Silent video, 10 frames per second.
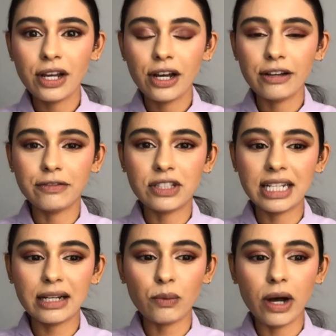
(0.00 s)
of
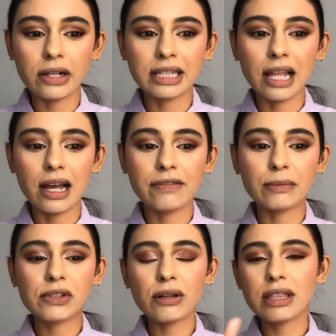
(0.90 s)
Dear World Live. I'm
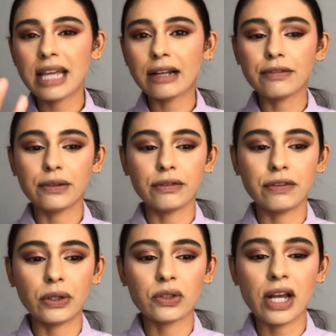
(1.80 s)
so thankful for
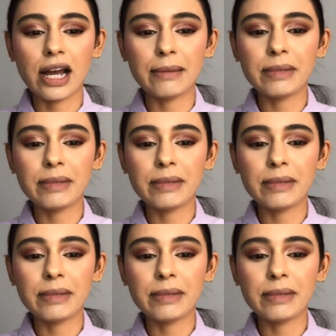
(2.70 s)
your time.